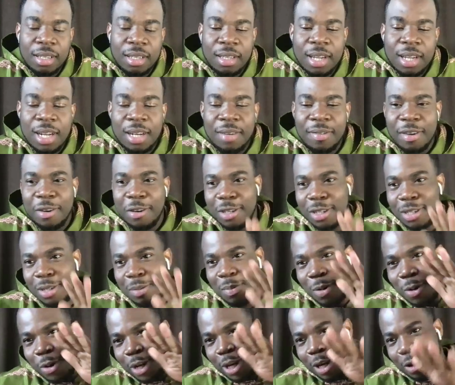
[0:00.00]
Mm-hmm, mm-hmm,
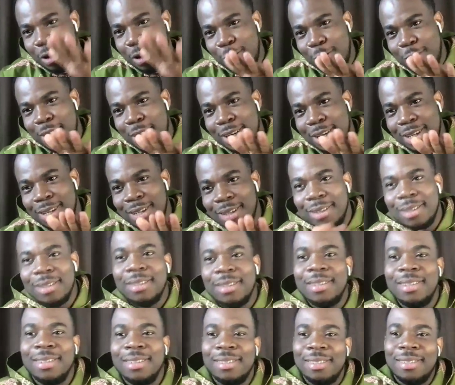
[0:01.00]
that very small yellow
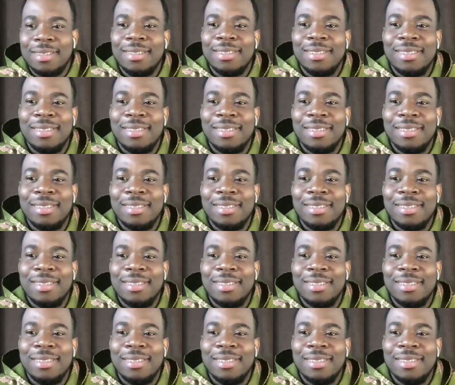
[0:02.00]
one.